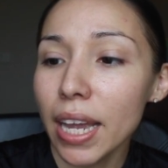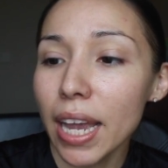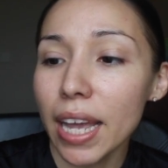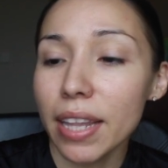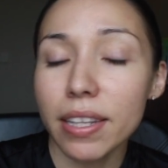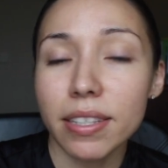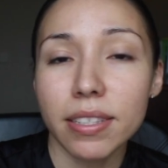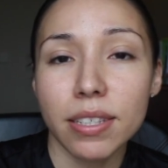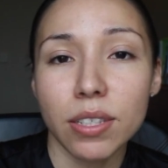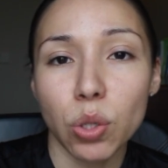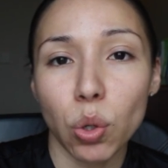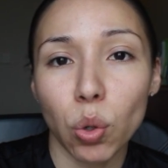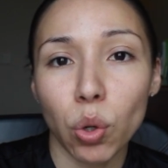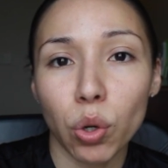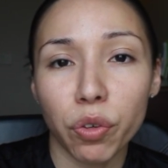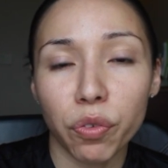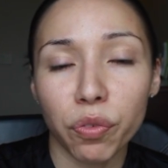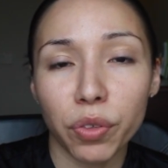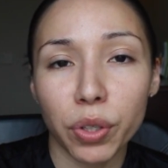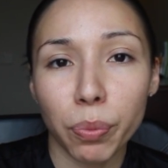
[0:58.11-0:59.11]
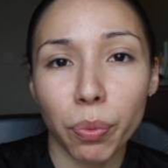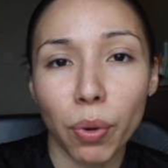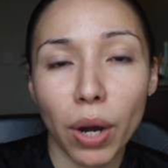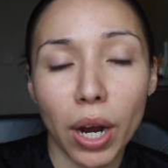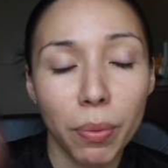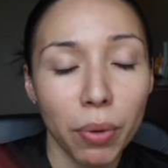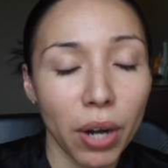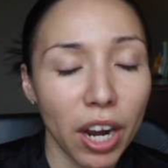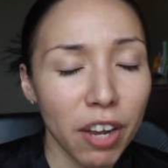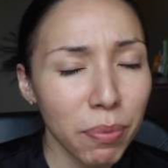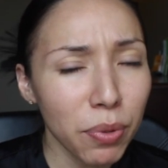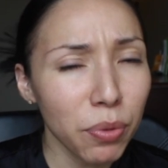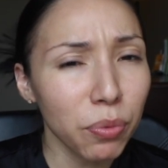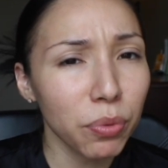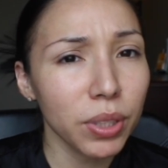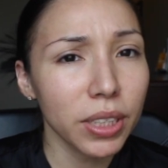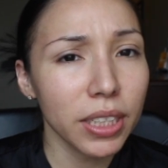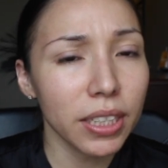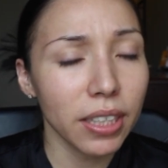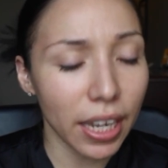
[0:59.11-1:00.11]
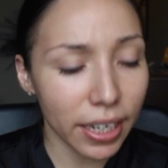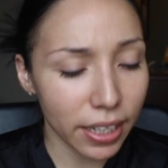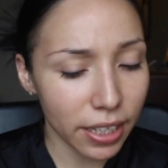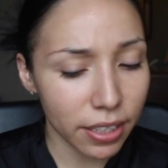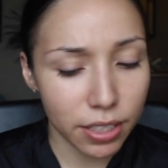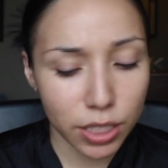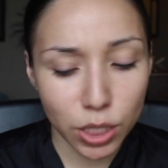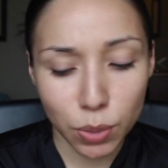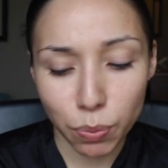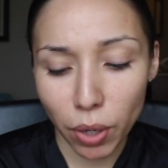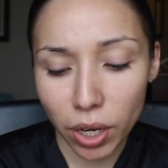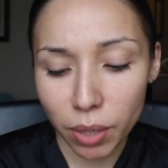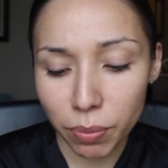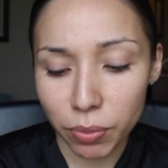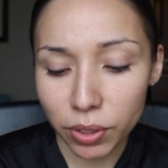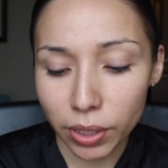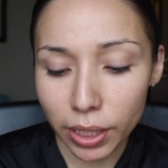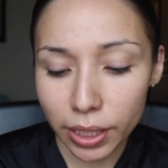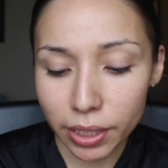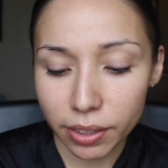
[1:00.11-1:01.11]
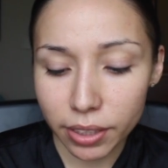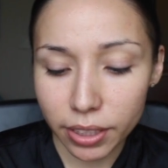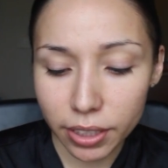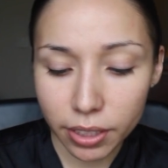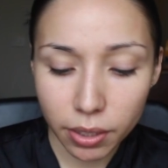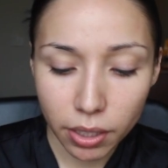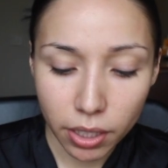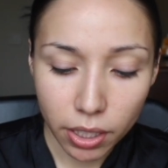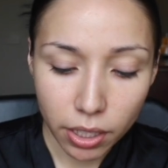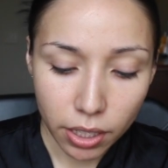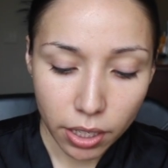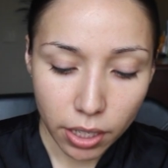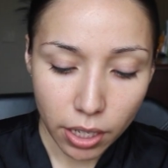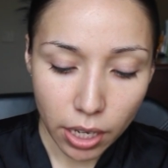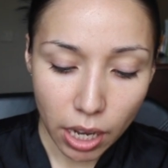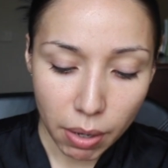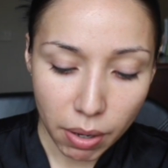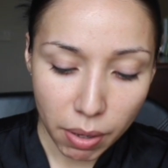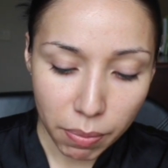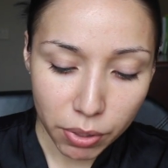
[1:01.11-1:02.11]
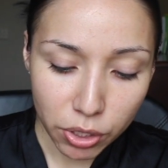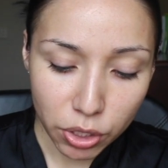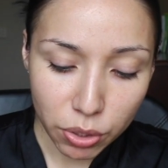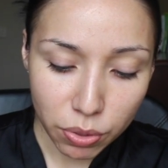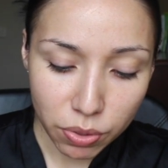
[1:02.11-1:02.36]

And this is oil-free primer. I've been really liking this primer lately. I've been